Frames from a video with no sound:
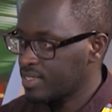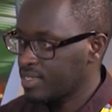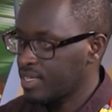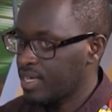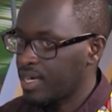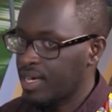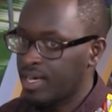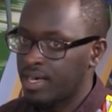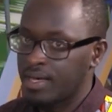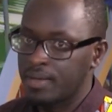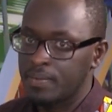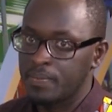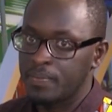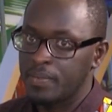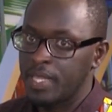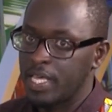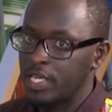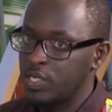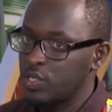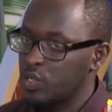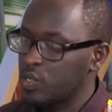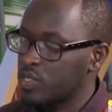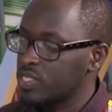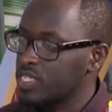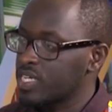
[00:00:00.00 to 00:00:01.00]
Uh, they
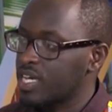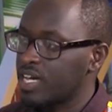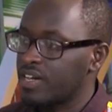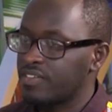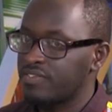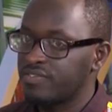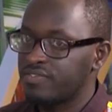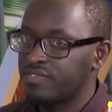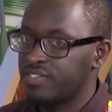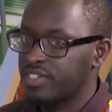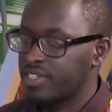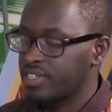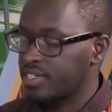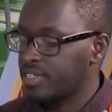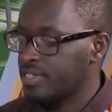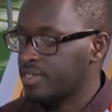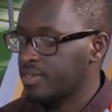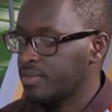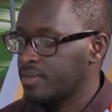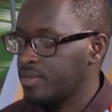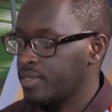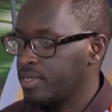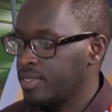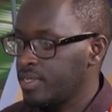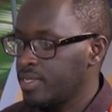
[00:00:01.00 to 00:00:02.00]
don't have uh,
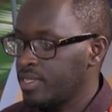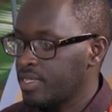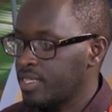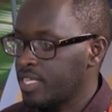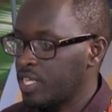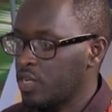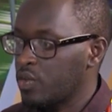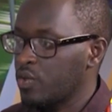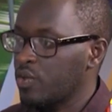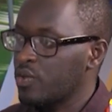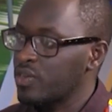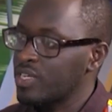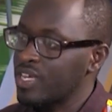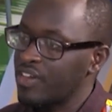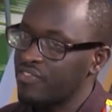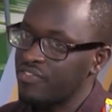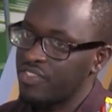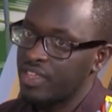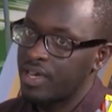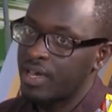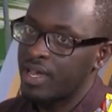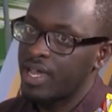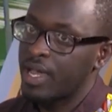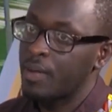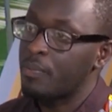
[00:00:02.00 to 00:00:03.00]
they don't have
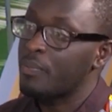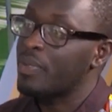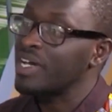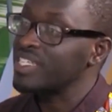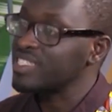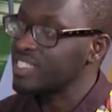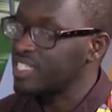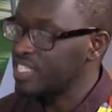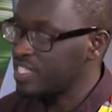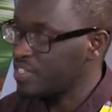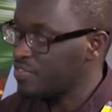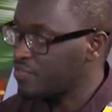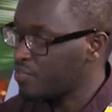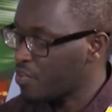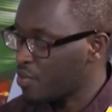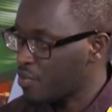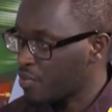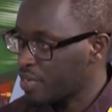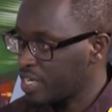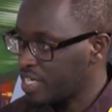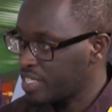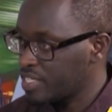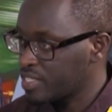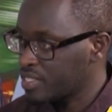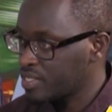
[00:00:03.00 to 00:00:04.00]
the capacity
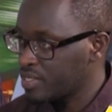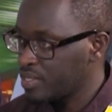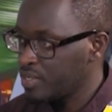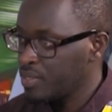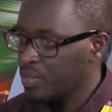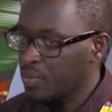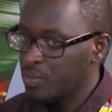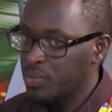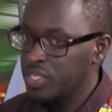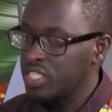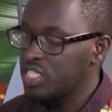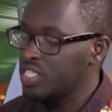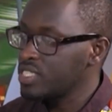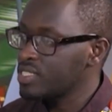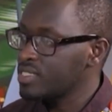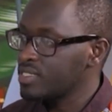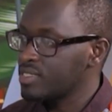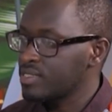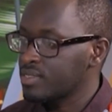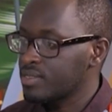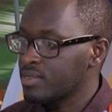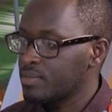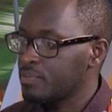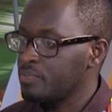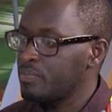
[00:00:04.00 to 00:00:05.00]
for it, which
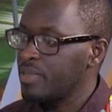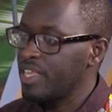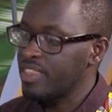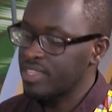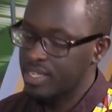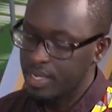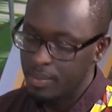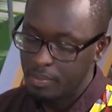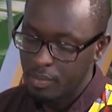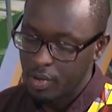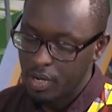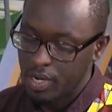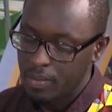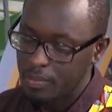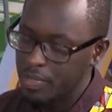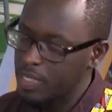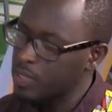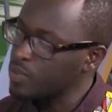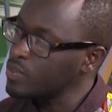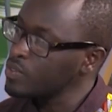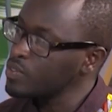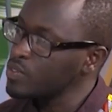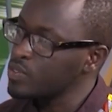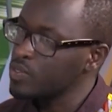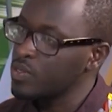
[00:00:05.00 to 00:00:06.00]
is myth number one.
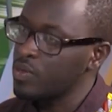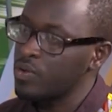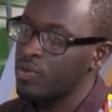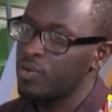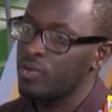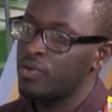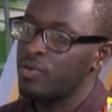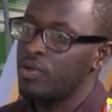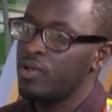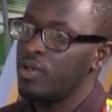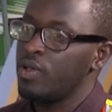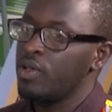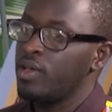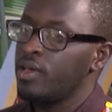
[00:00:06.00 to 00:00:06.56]
But also,